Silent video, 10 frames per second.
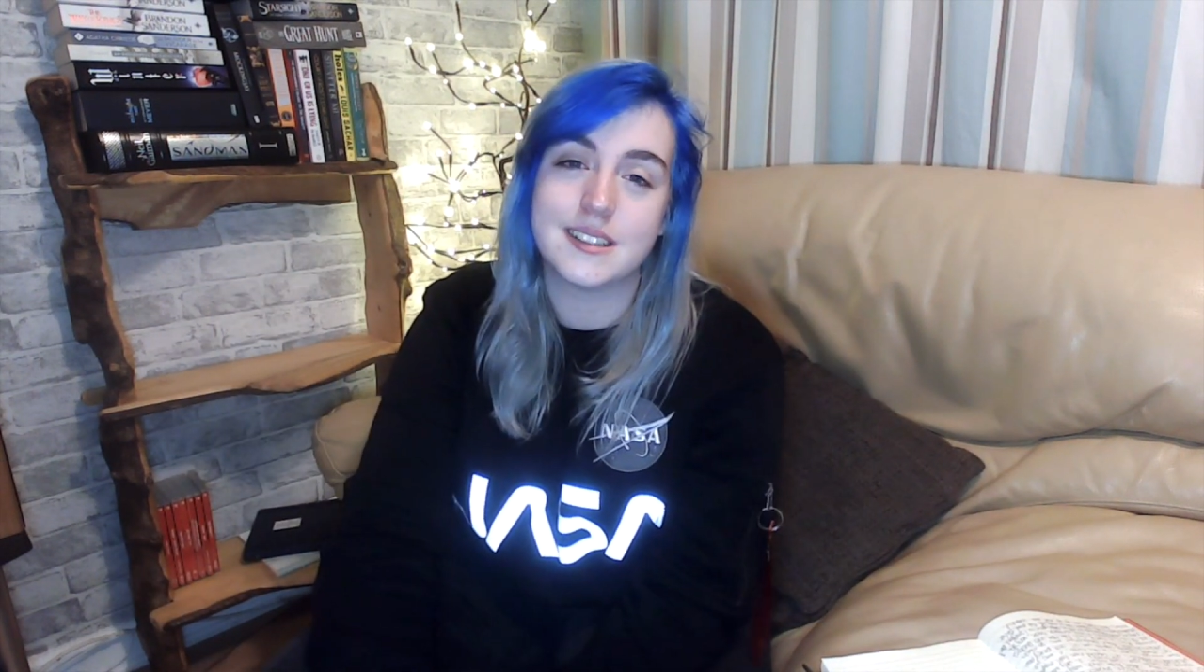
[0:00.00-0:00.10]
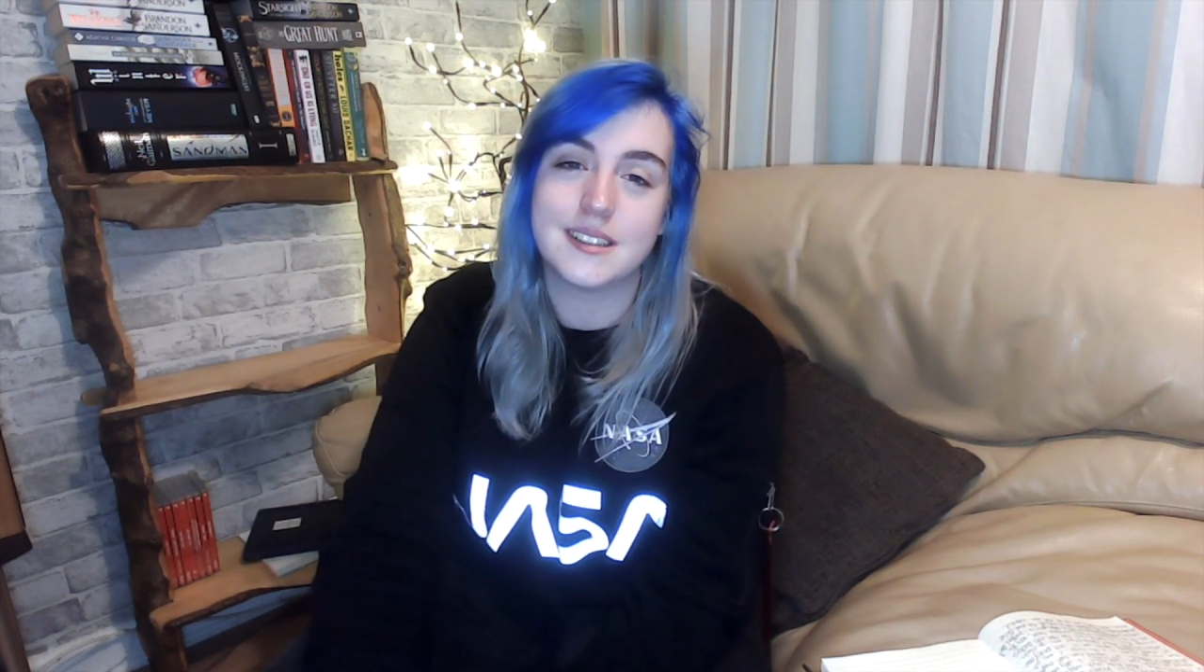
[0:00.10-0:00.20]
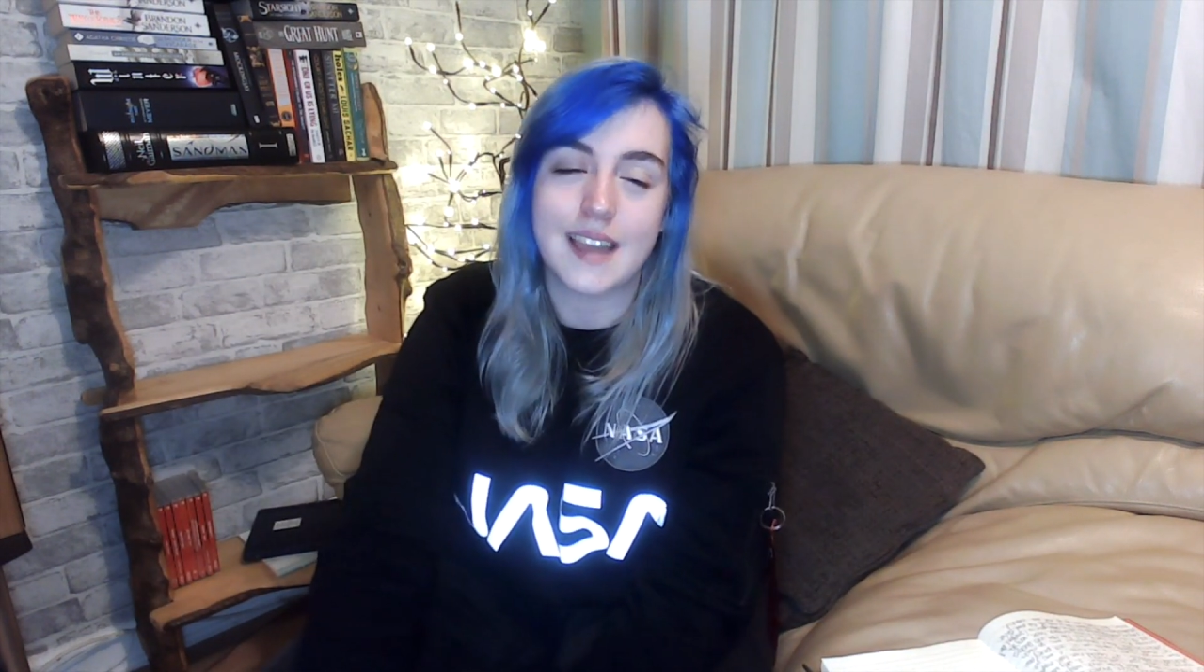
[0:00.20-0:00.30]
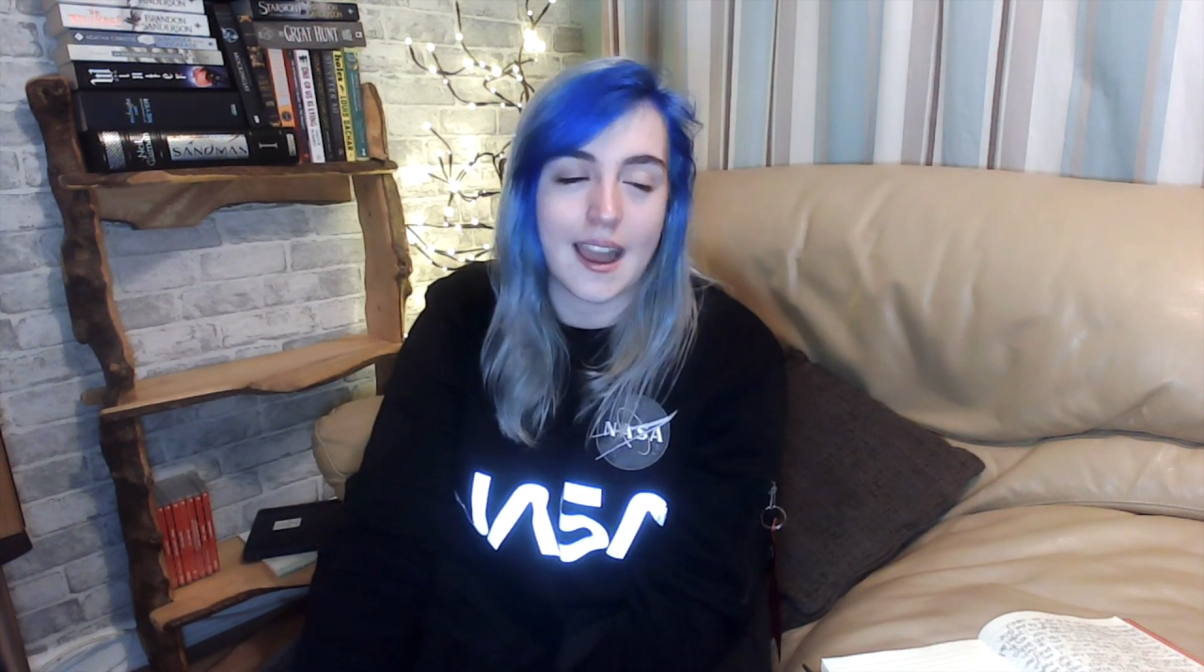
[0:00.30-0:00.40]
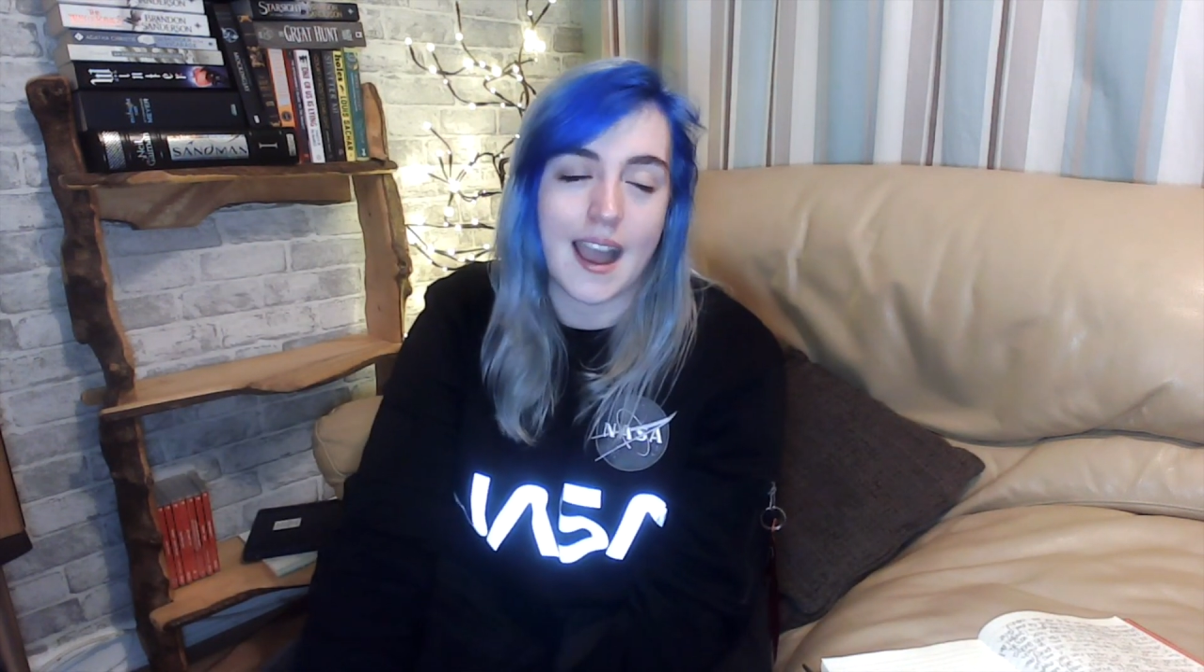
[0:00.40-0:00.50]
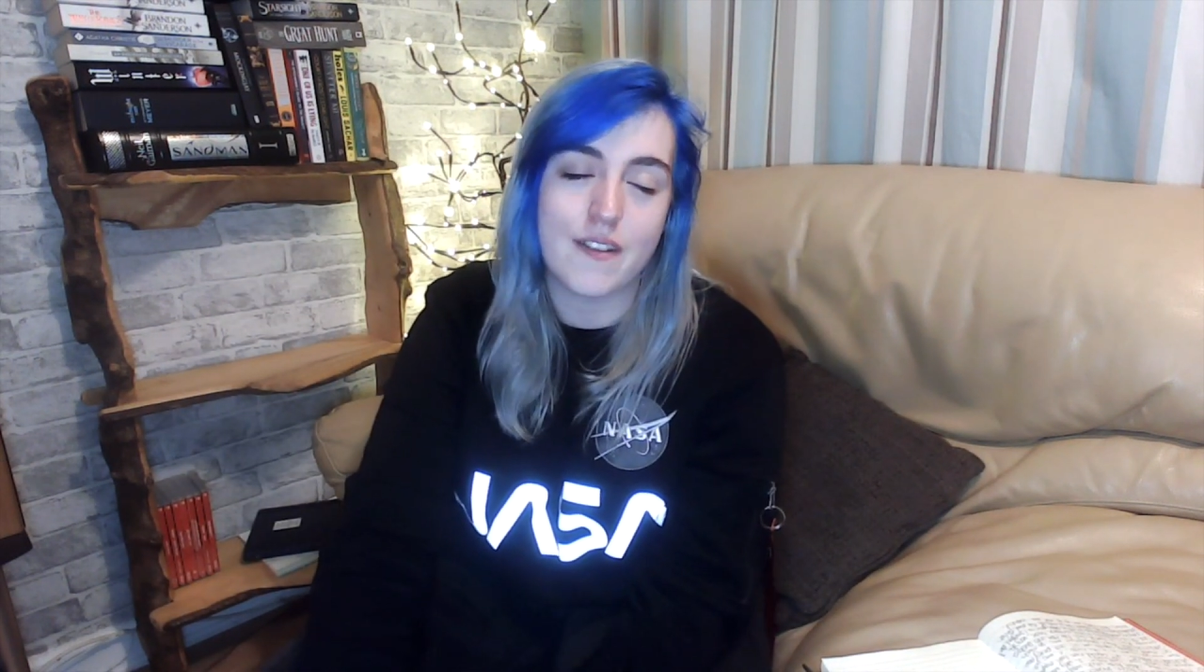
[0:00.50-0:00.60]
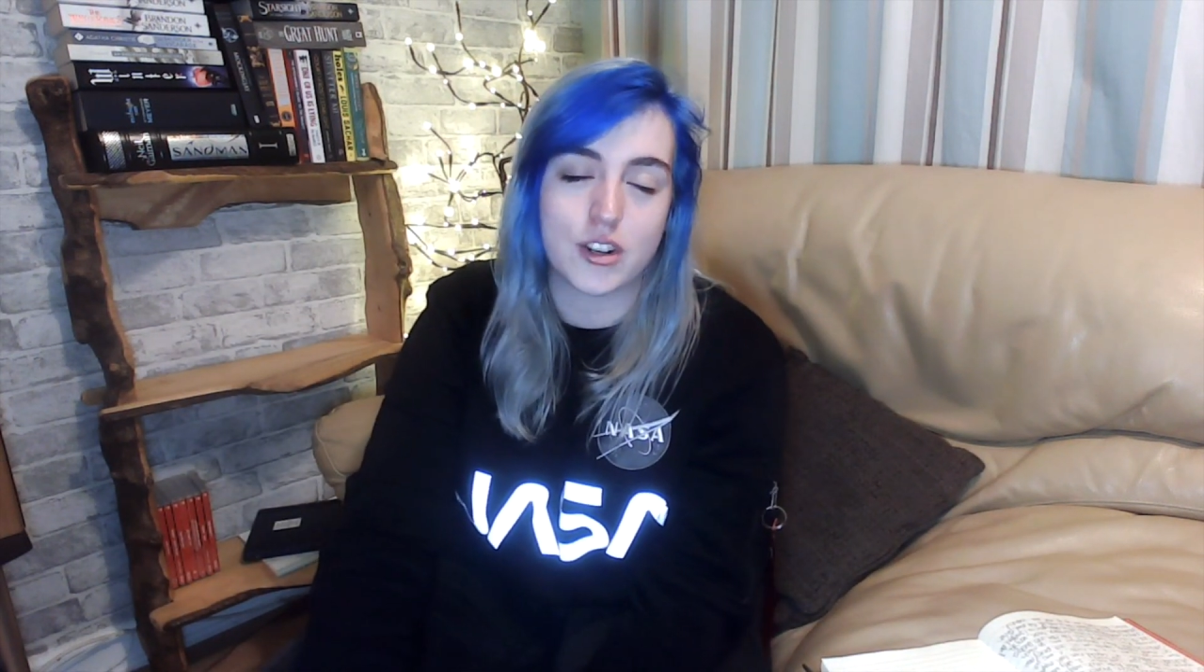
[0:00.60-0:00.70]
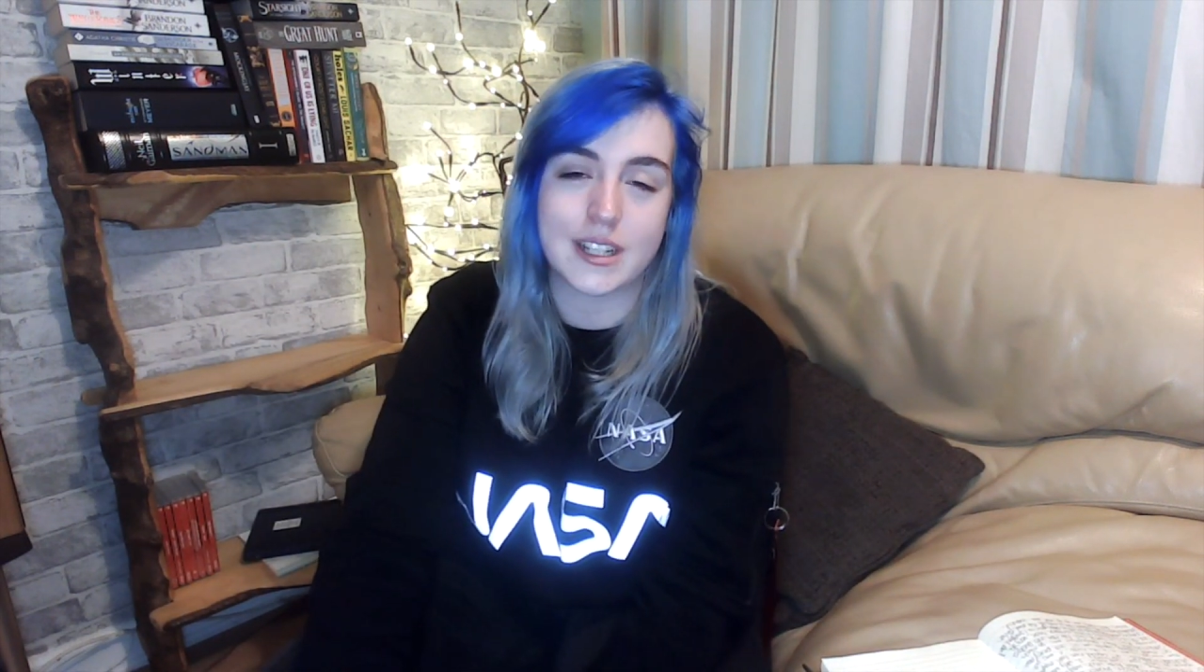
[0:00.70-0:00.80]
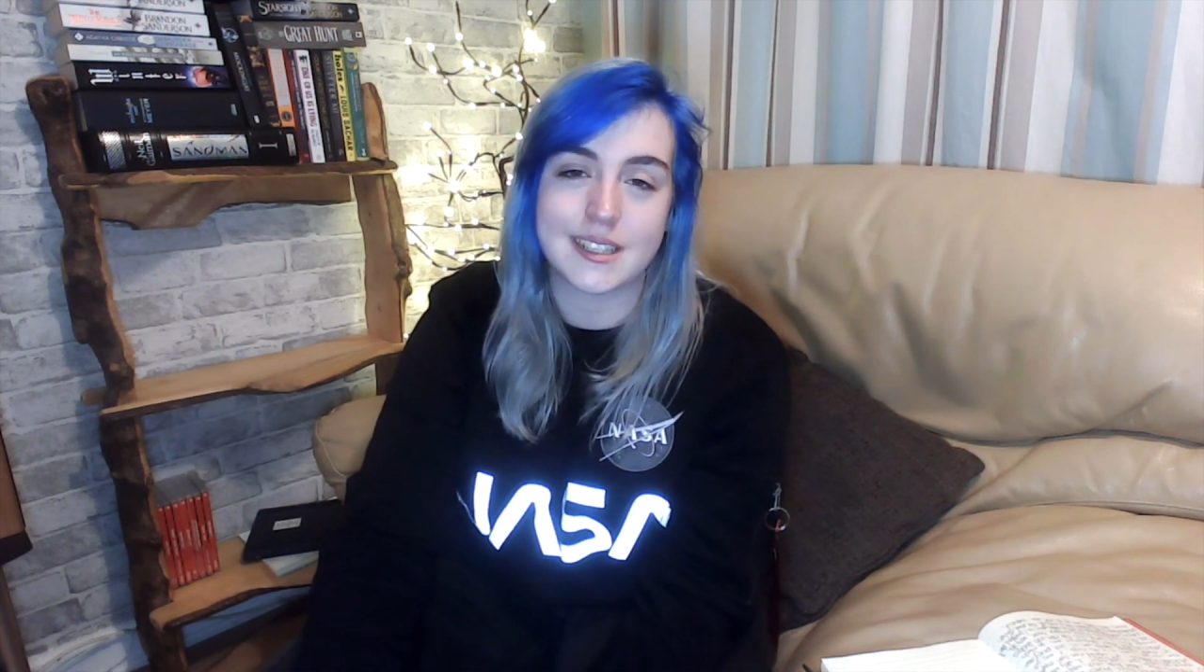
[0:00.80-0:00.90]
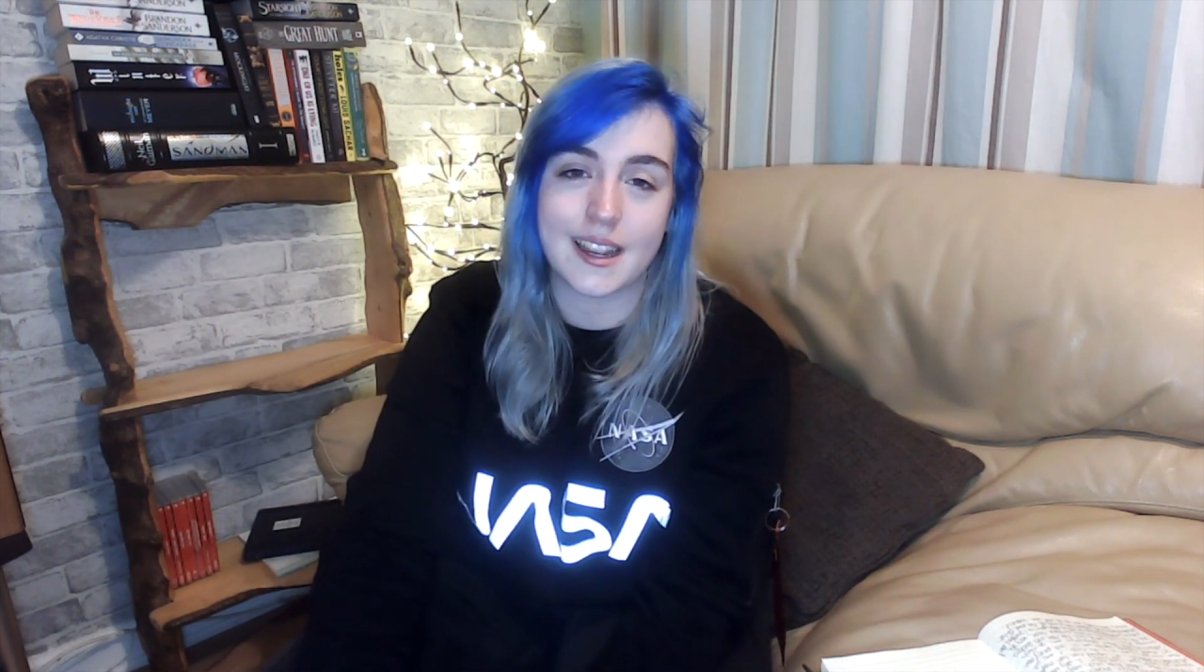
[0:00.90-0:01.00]
yeah, have a
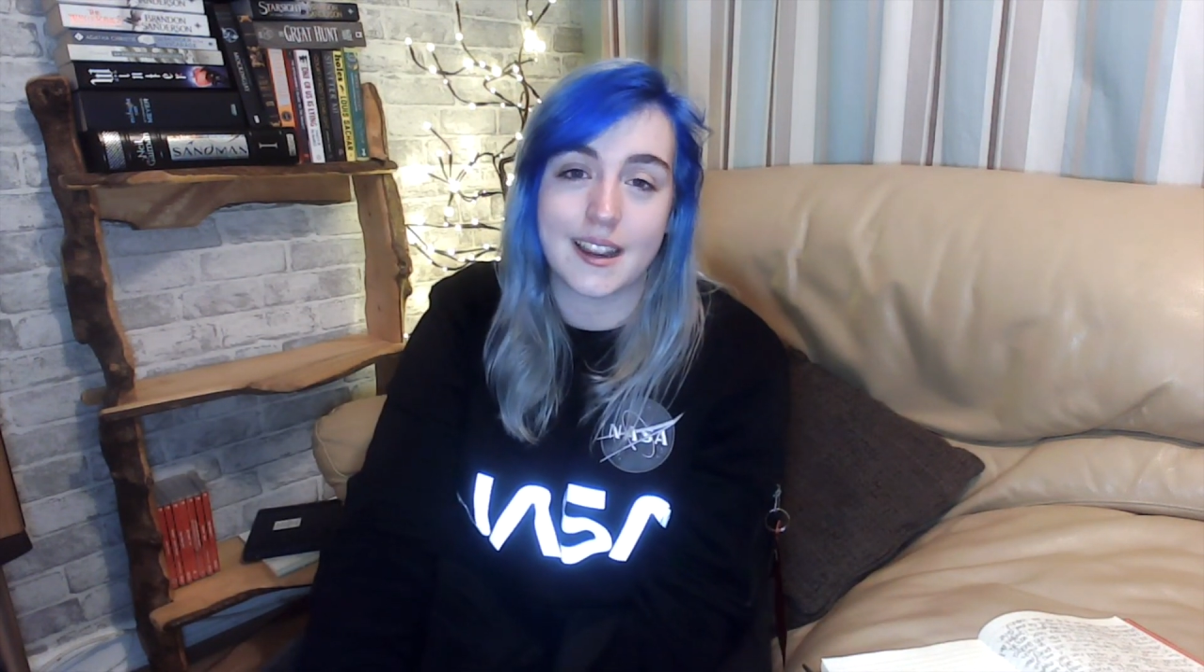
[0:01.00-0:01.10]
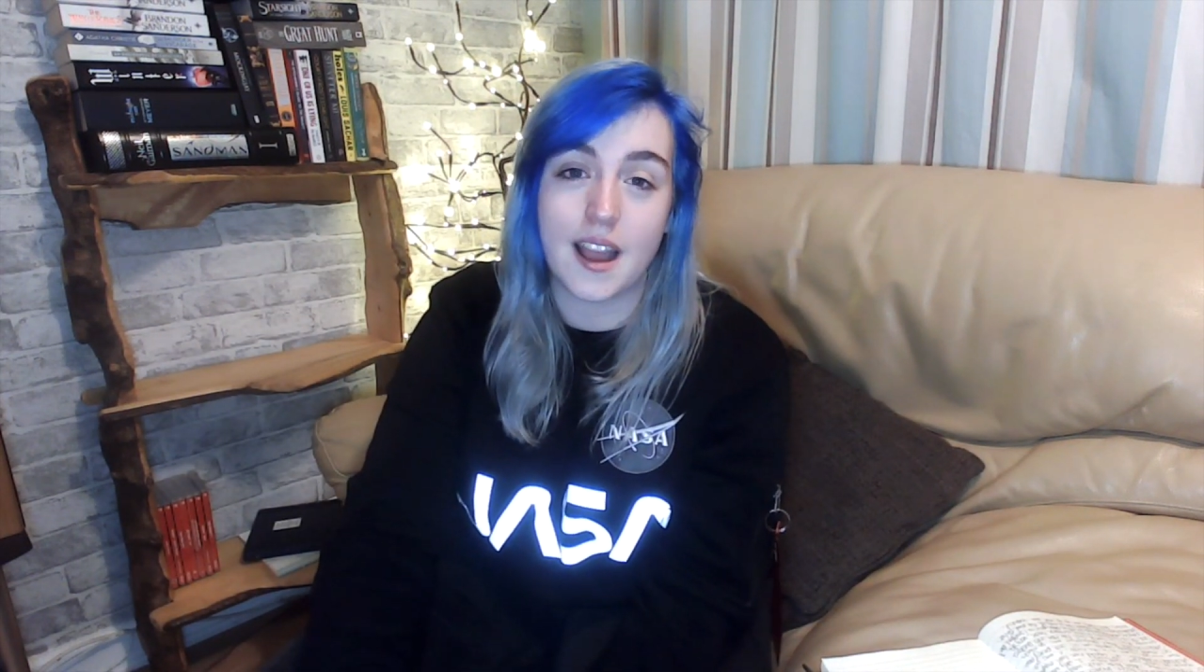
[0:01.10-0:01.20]
great day.